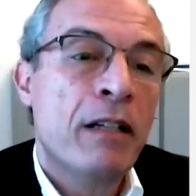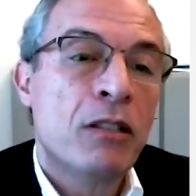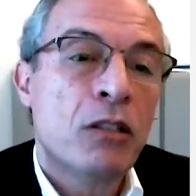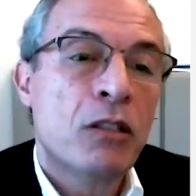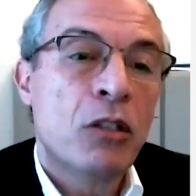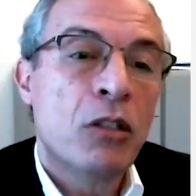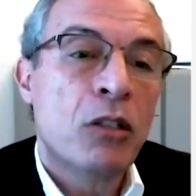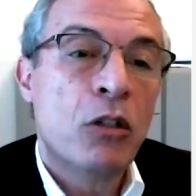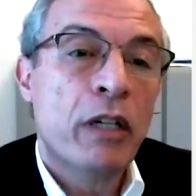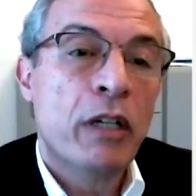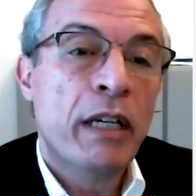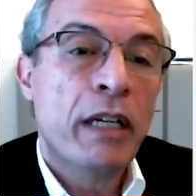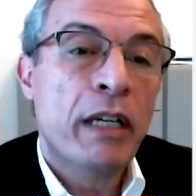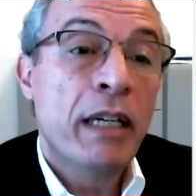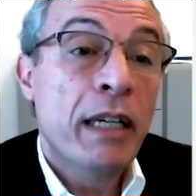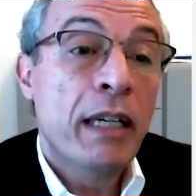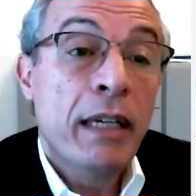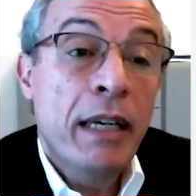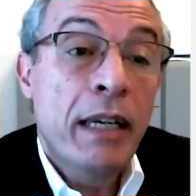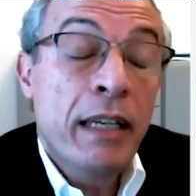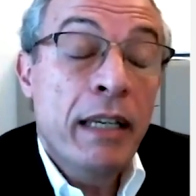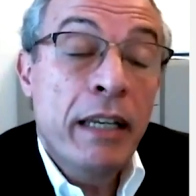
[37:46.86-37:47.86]
So
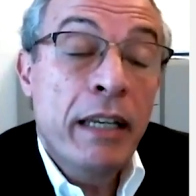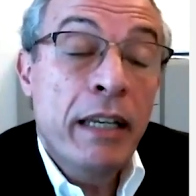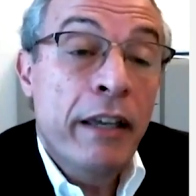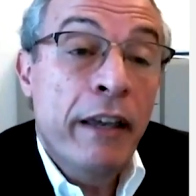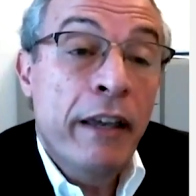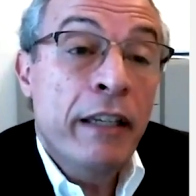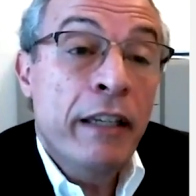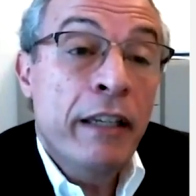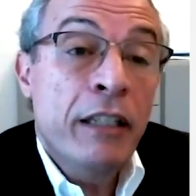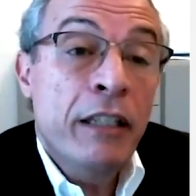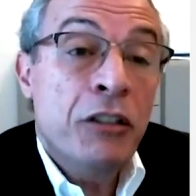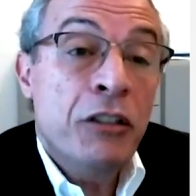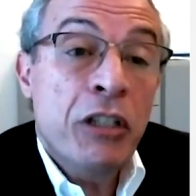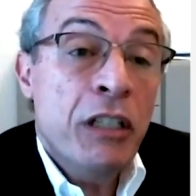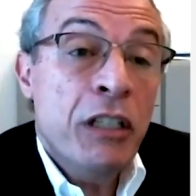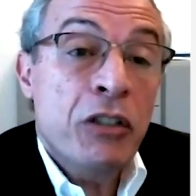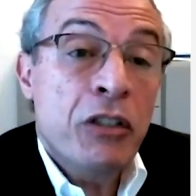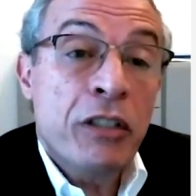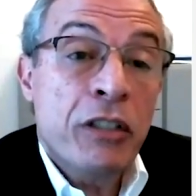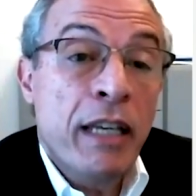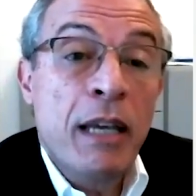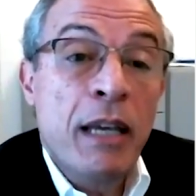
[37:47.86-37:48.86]
in
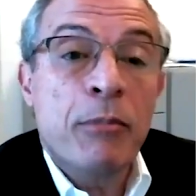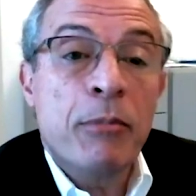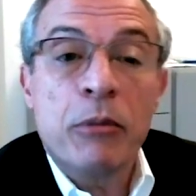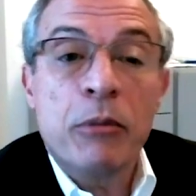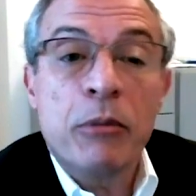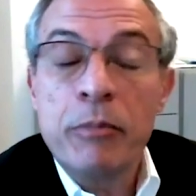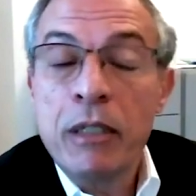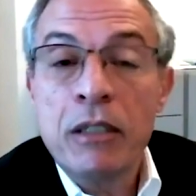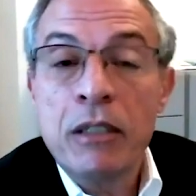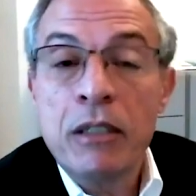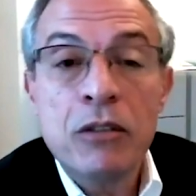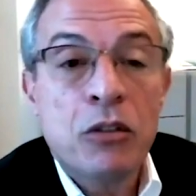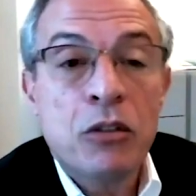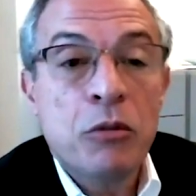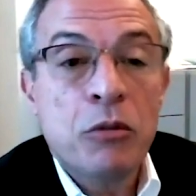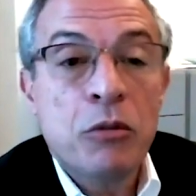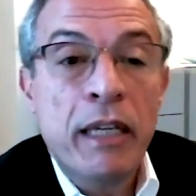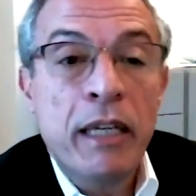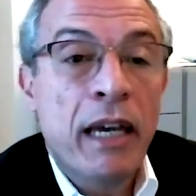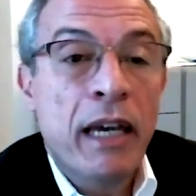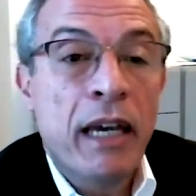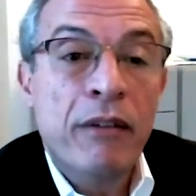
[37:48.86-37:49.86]
each table, because you
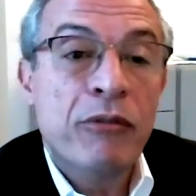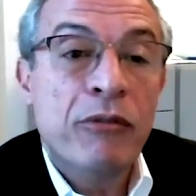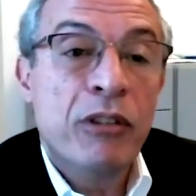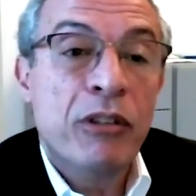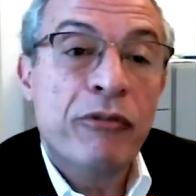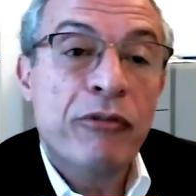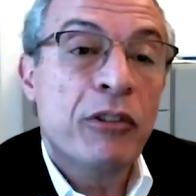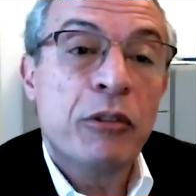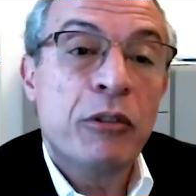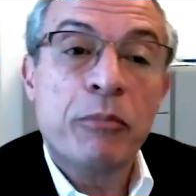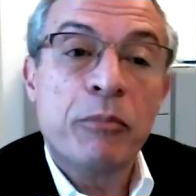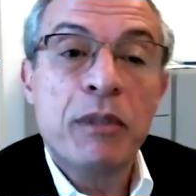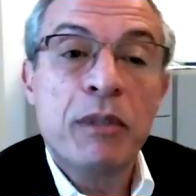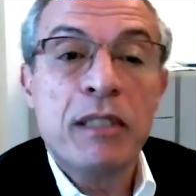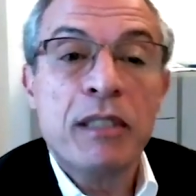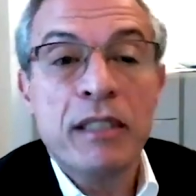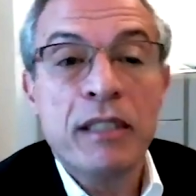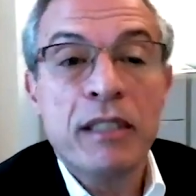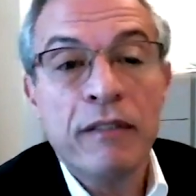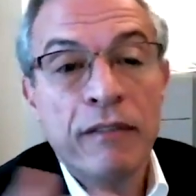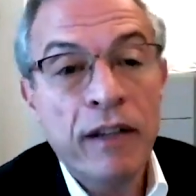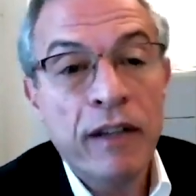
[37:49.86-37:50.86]
may have different
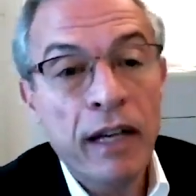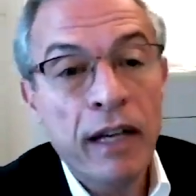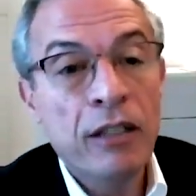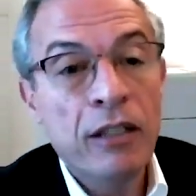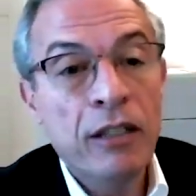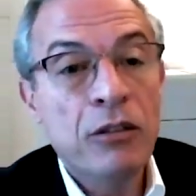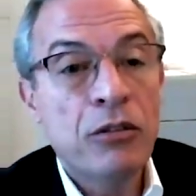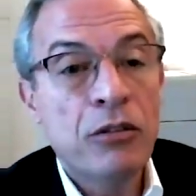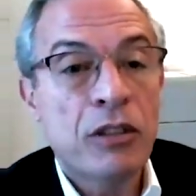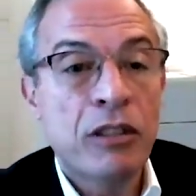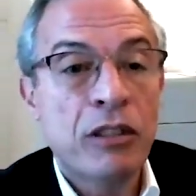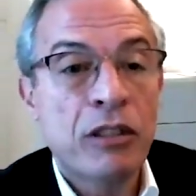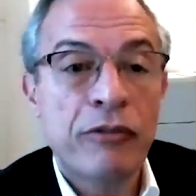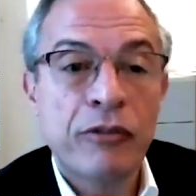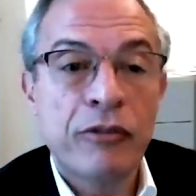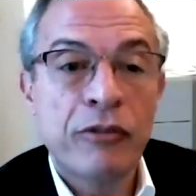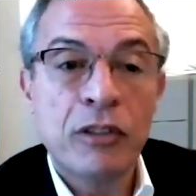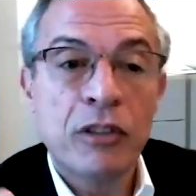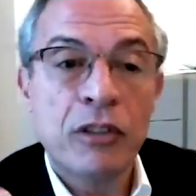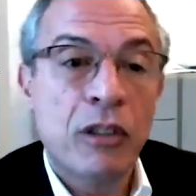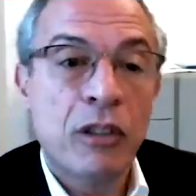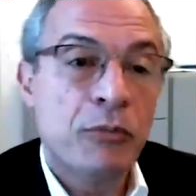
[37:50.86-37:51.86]
missing values,
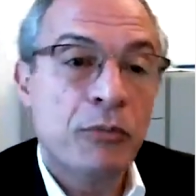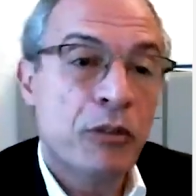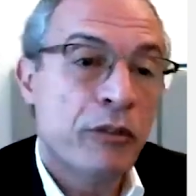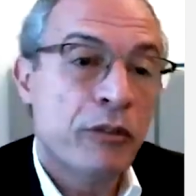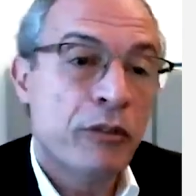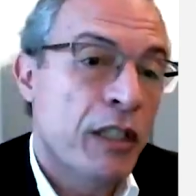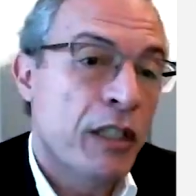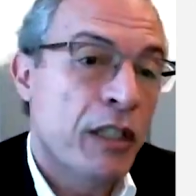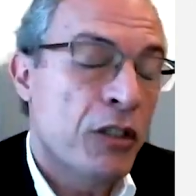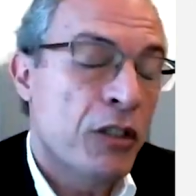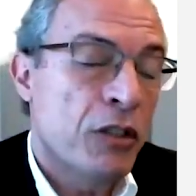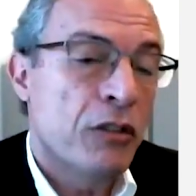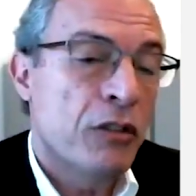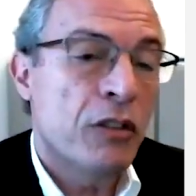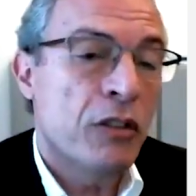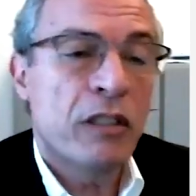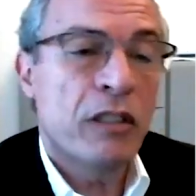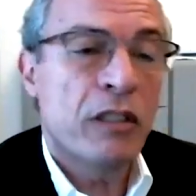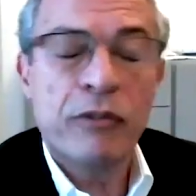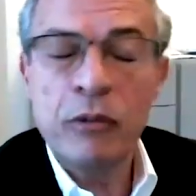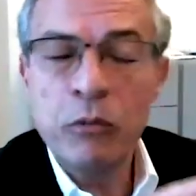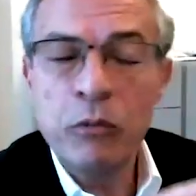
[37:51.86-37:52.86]
different observations,
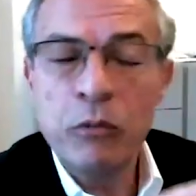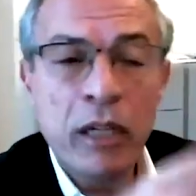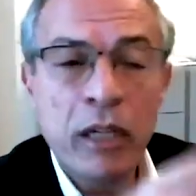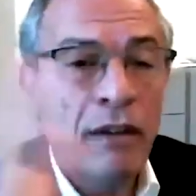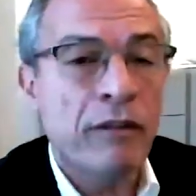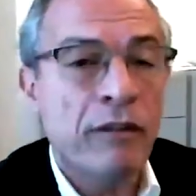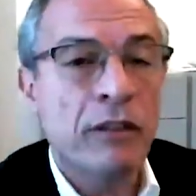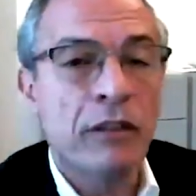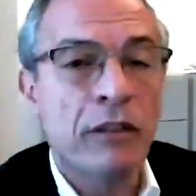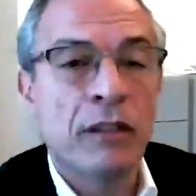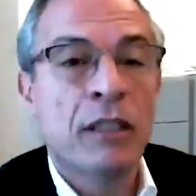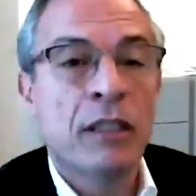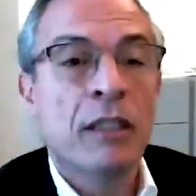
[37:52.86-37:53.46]
different whatever.